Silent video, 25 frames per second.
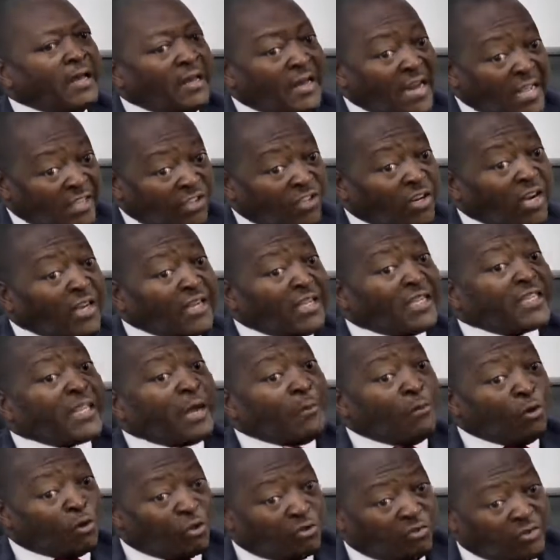Nigerian
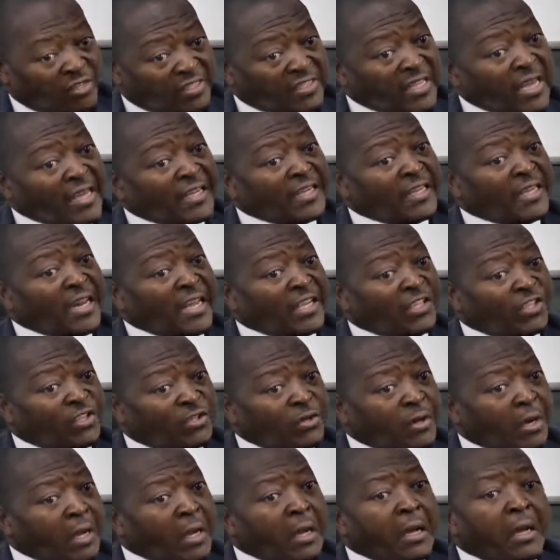data must reside in
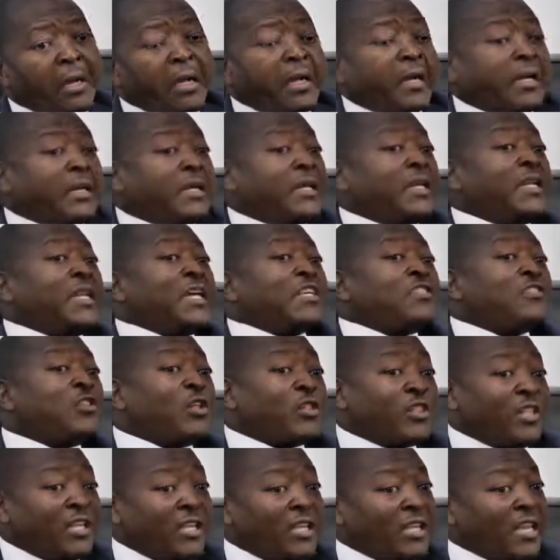Nigeria, then there's
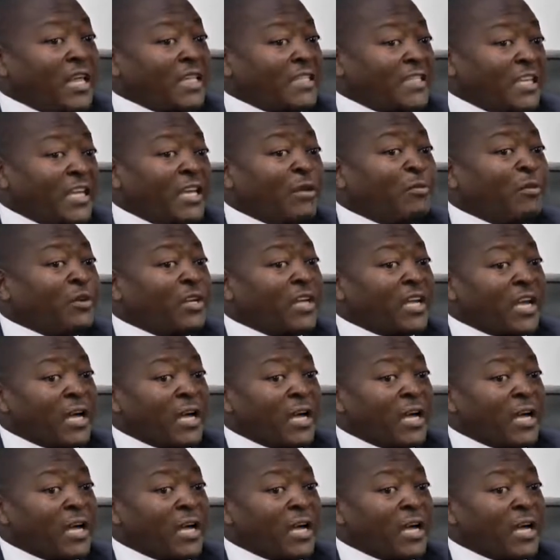nothing that anybody